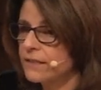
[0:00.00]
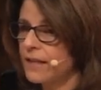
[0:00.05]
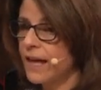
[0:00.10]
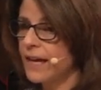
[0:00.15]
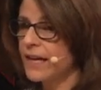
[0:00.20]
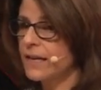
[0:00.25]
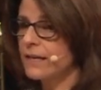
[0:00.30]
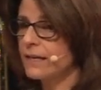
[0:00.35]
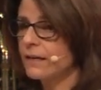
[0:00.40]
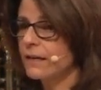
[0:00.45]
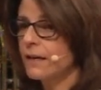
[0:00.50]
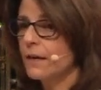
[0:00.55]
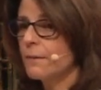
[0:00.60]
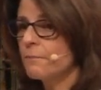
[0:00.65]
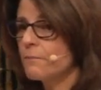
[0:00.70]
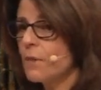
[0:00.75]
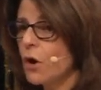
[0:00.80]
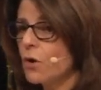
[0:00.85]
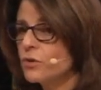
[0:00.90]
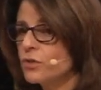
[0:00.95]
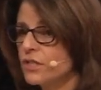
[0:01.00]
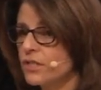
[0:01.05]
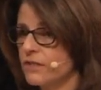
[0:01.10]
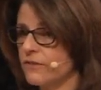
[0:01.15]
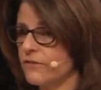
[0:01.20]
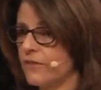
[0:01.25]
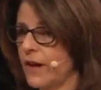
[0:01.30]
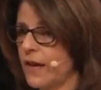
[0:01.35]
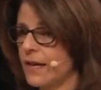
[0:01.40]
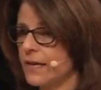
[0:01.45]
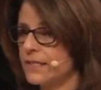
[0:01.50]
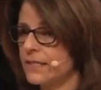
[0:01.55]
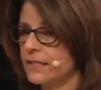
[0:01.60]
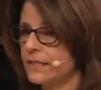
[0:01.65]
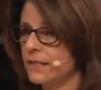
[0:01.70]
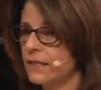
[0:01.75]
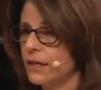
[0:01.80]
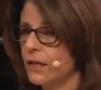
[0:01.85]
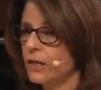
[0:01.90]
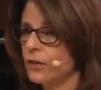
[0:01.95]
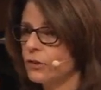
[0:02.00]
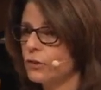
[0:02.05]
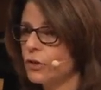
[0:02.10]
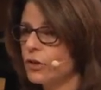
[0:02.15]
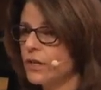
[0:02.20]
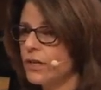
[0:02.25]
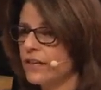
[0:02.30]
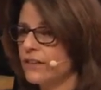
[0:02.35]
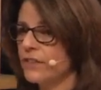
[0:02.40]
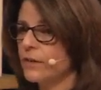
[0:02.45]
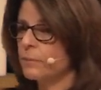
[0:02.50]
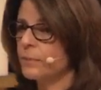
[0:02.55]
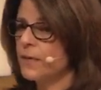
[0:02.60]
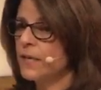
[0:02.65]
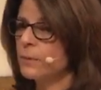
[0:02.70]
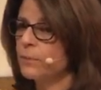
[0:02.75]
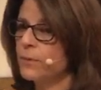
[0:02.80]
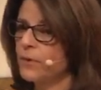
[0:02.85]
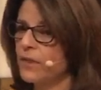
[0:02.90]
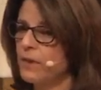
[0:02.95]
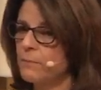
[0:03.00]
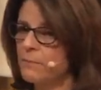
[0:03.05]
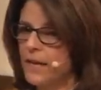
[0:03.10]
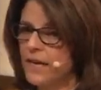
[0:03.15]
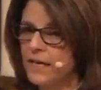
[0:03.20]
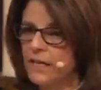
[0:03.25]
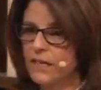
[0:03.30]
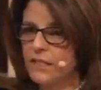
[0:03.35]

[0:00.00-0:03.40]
like most of us, look at the people that make